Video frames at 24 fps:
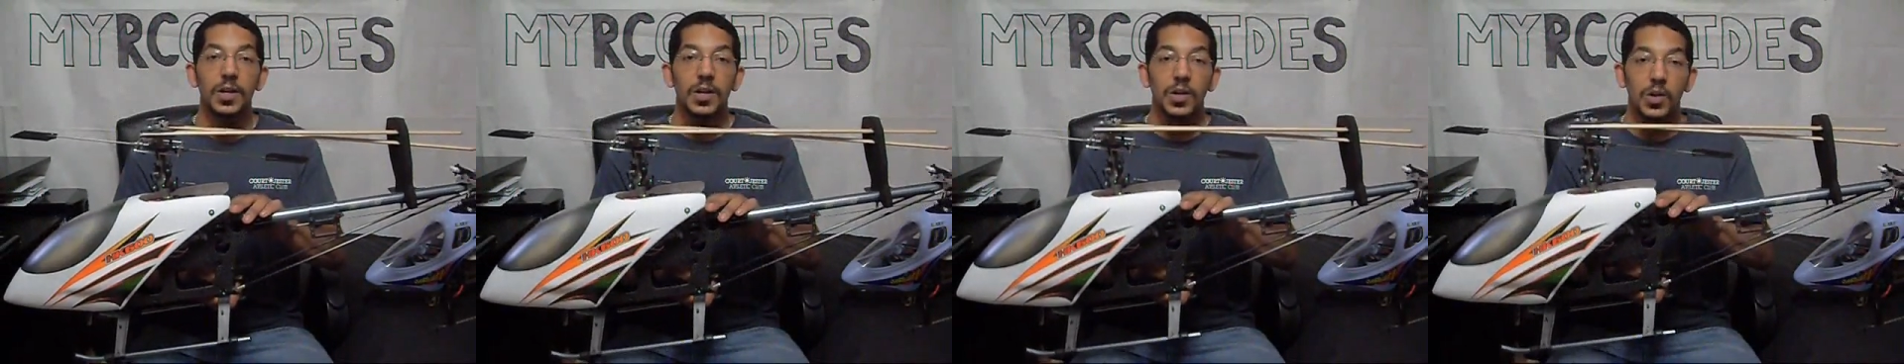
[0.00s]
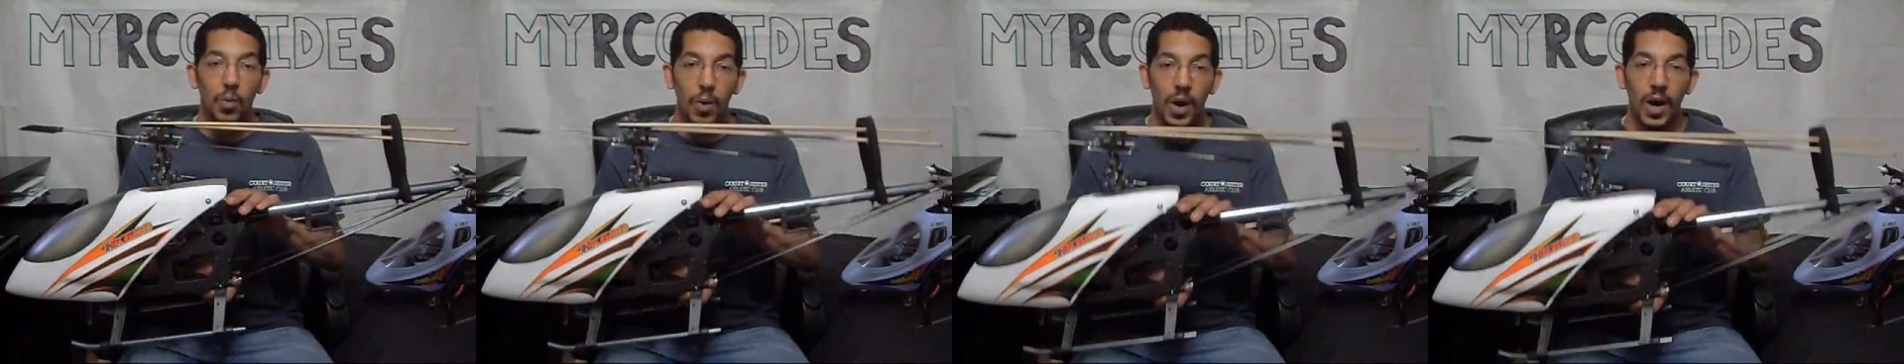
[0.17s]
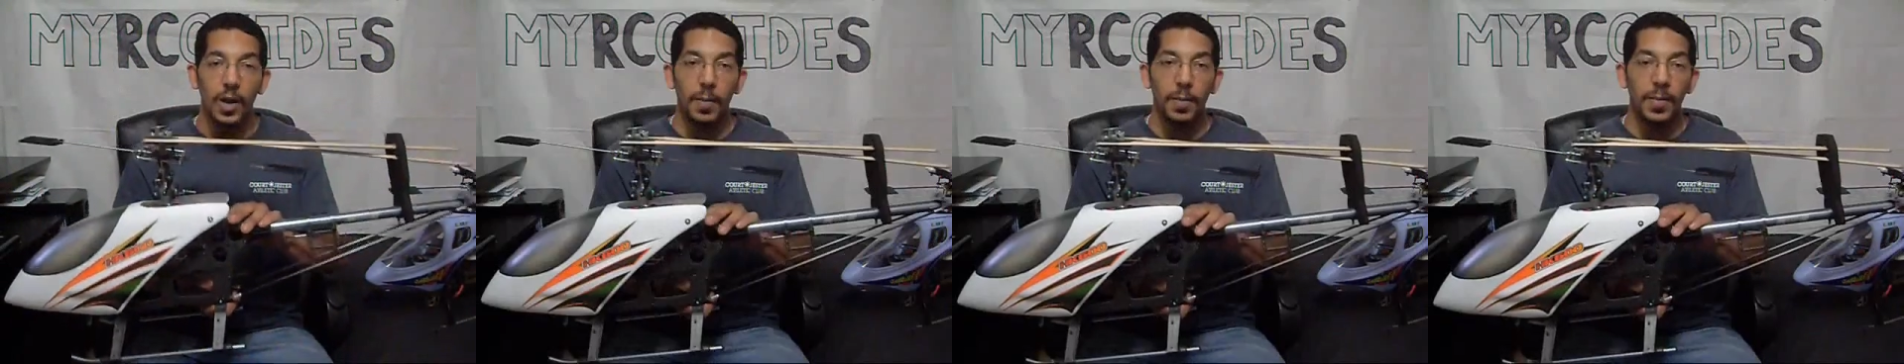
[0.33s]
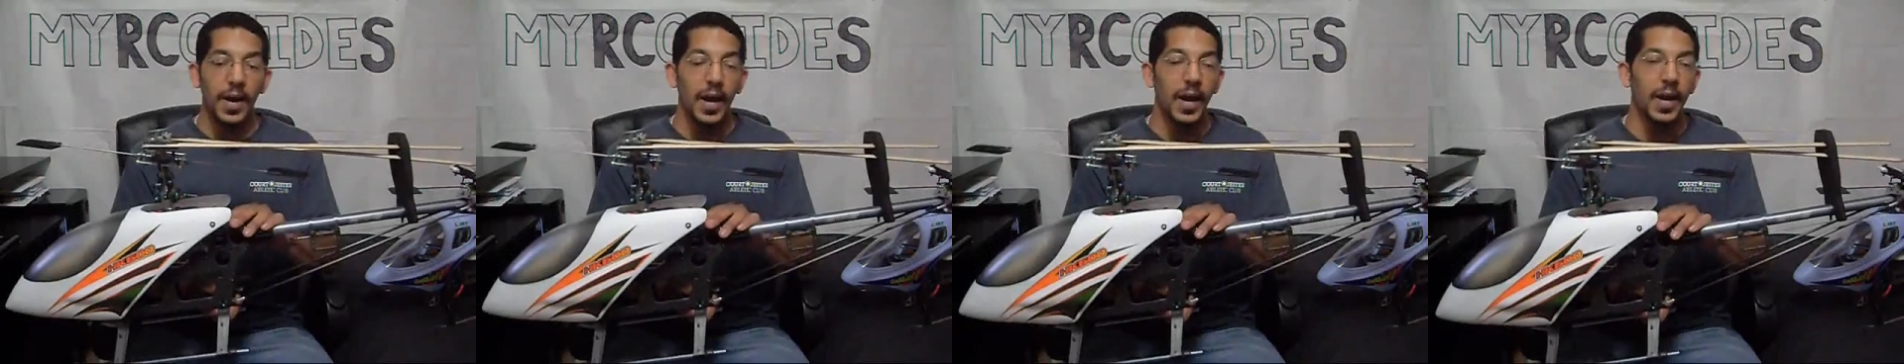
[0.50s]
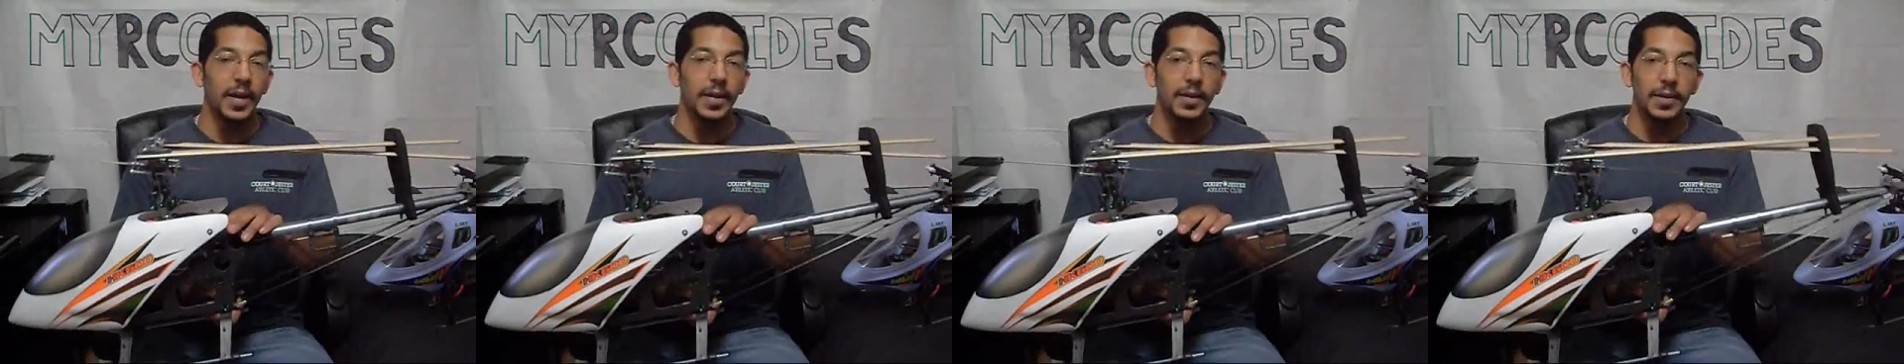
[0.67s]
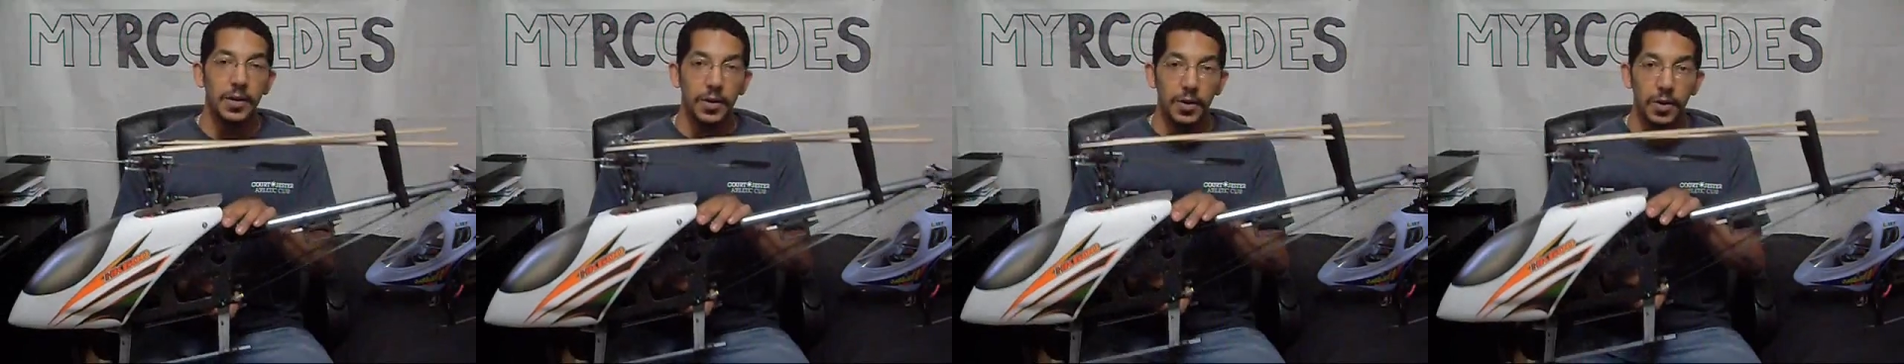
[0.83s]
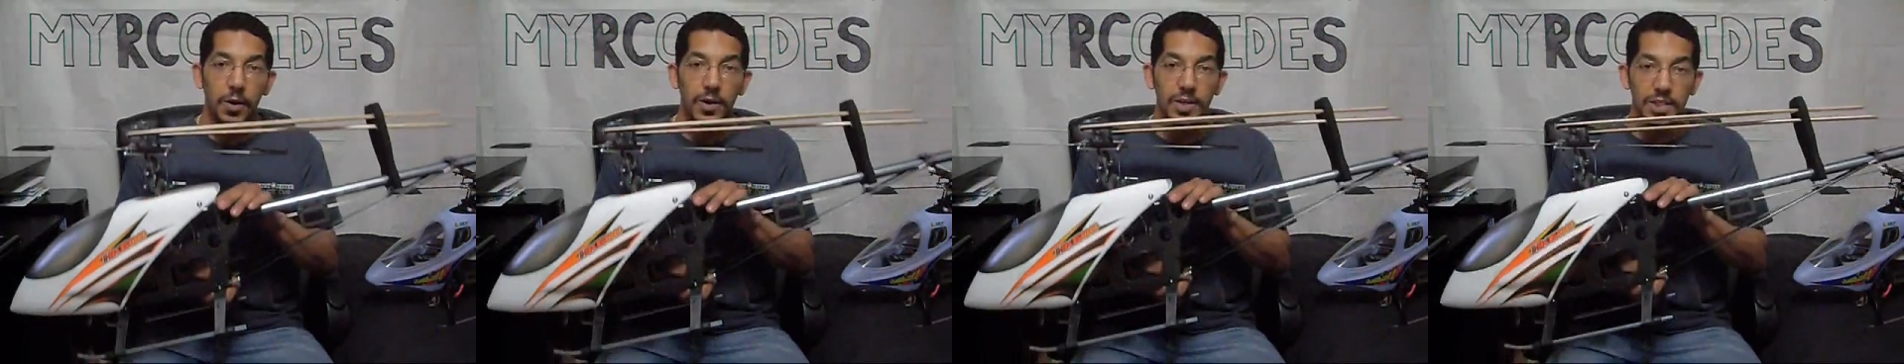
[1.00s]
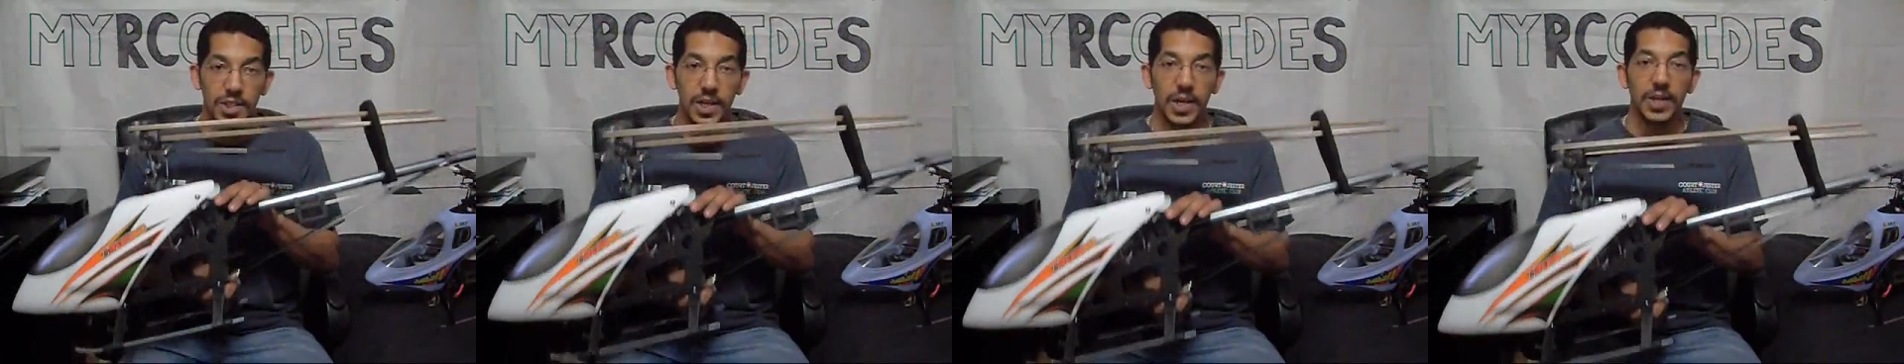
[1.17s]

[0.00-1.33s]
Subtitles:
you want to buy a